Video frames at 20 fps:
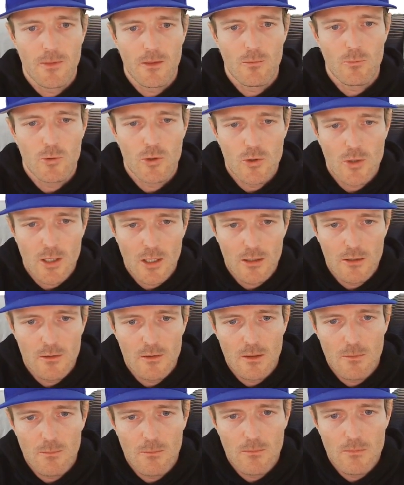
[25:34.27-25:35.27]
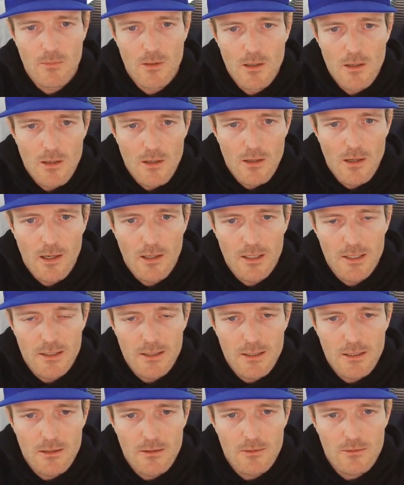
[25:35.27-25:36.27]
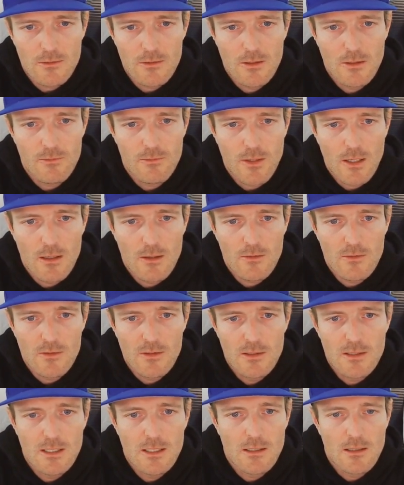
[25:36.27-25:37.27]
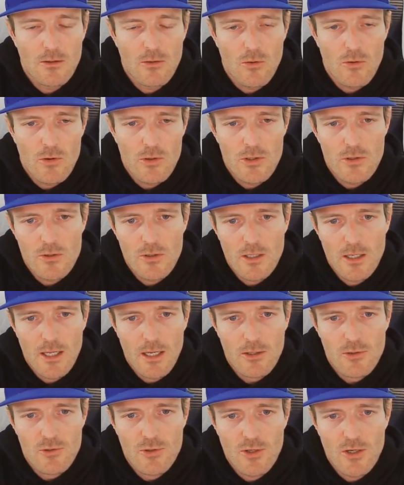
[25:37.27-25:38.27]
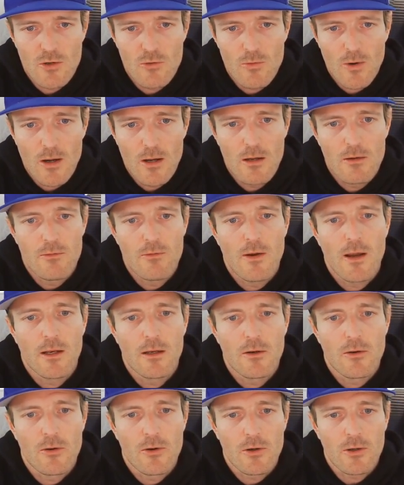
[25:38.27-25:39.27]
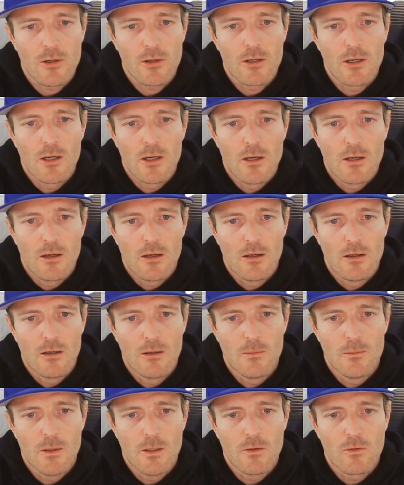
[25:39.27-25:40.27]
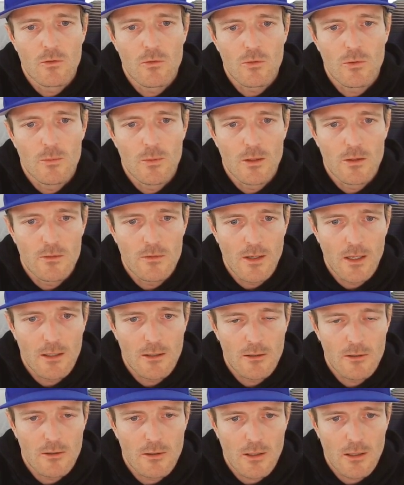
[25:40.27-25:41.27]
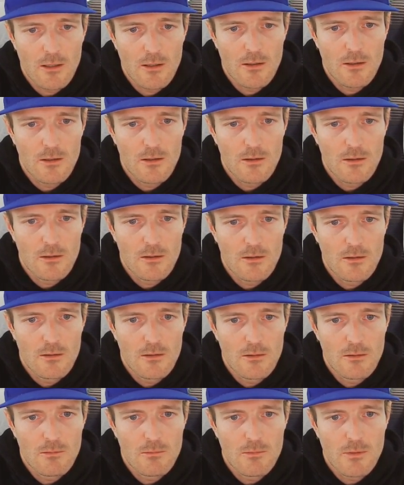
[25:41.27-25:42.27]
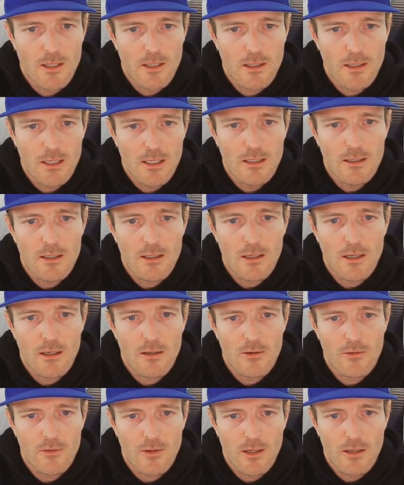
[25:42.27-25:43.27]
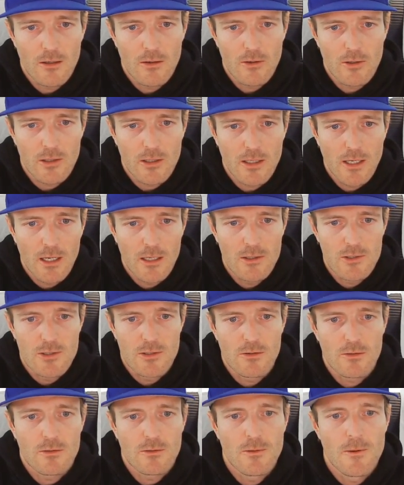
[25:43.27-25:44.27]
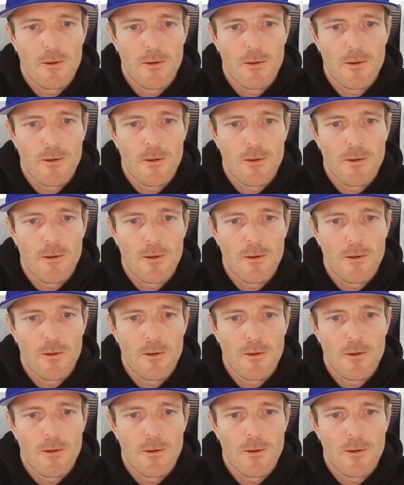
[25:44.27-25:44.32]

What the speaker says: You can dim LEDs if that is needed, or you can actually drive analog instruments, analog like indicators, analog gauges,